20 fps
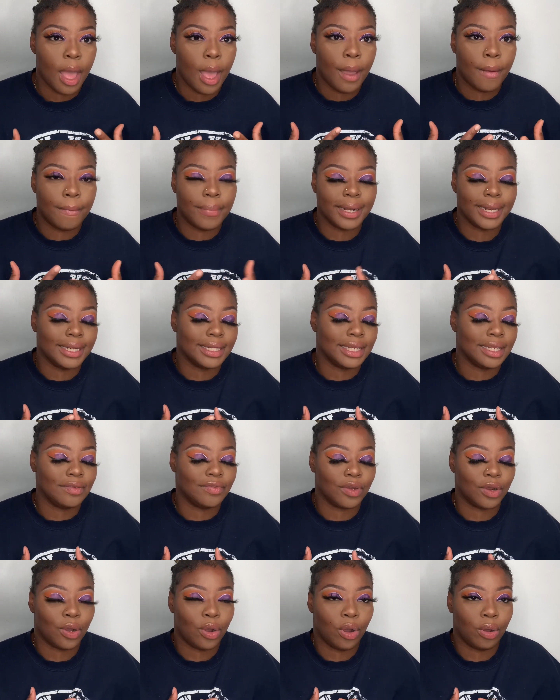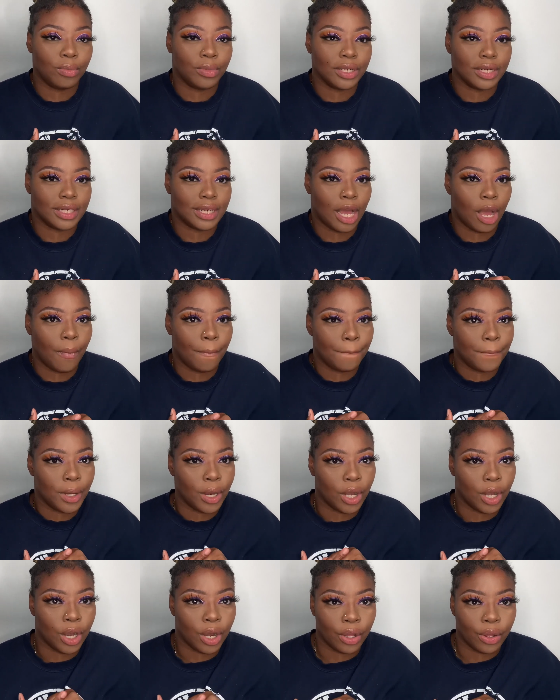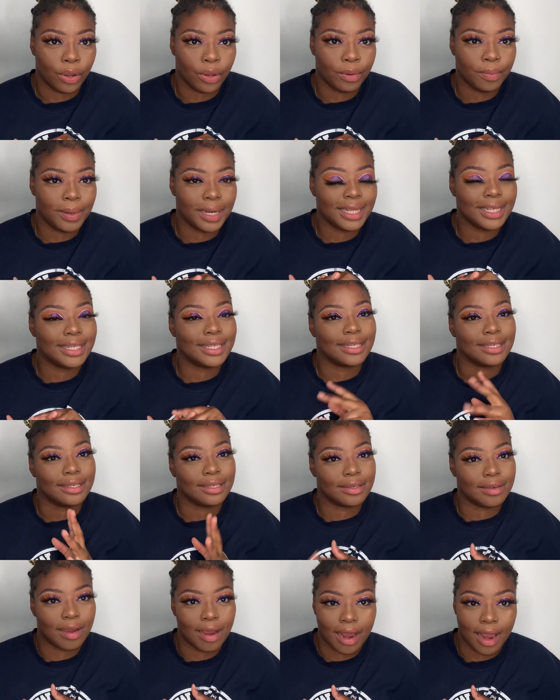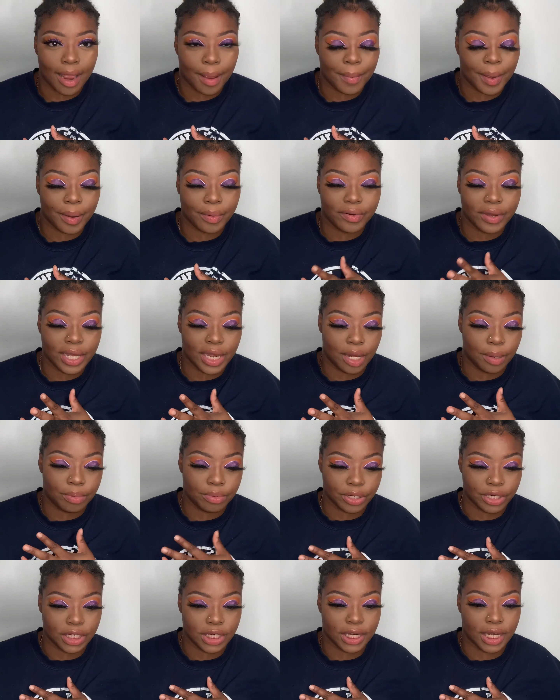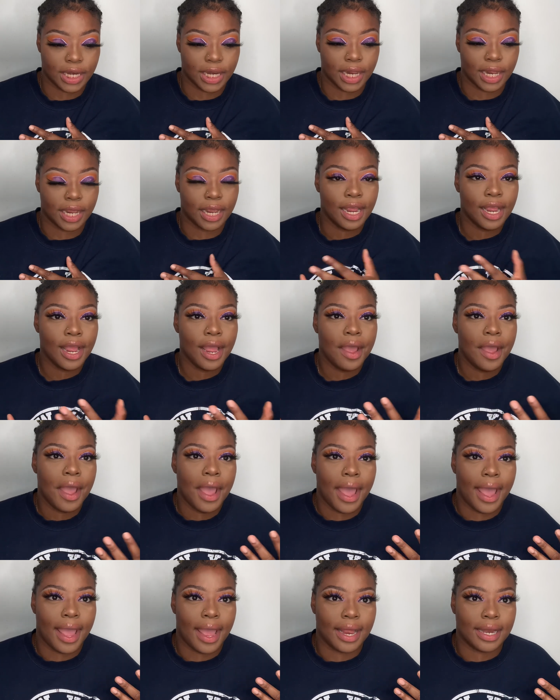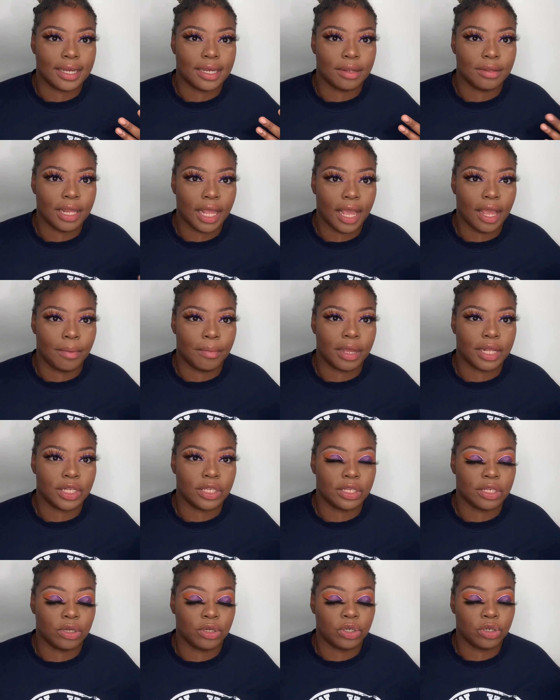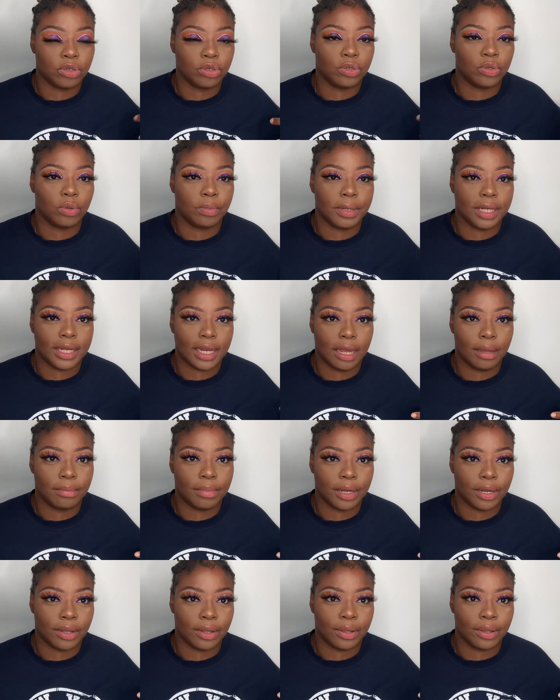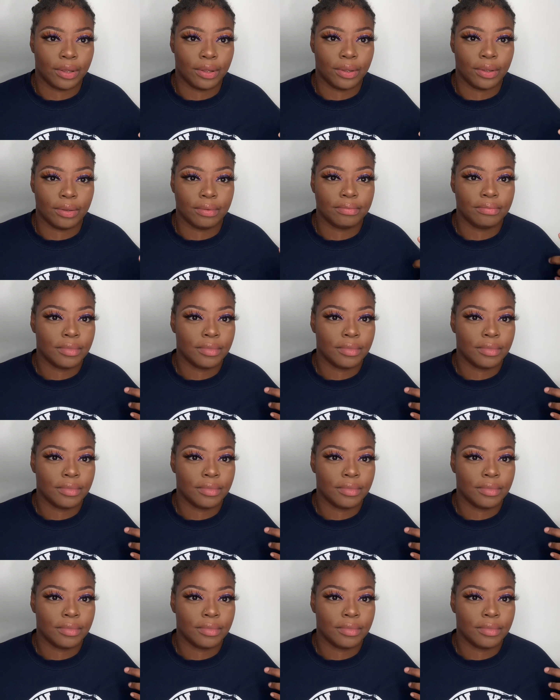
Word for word: please leave a comment down below please subscribe i really appreciate it and yeah my socials will be down below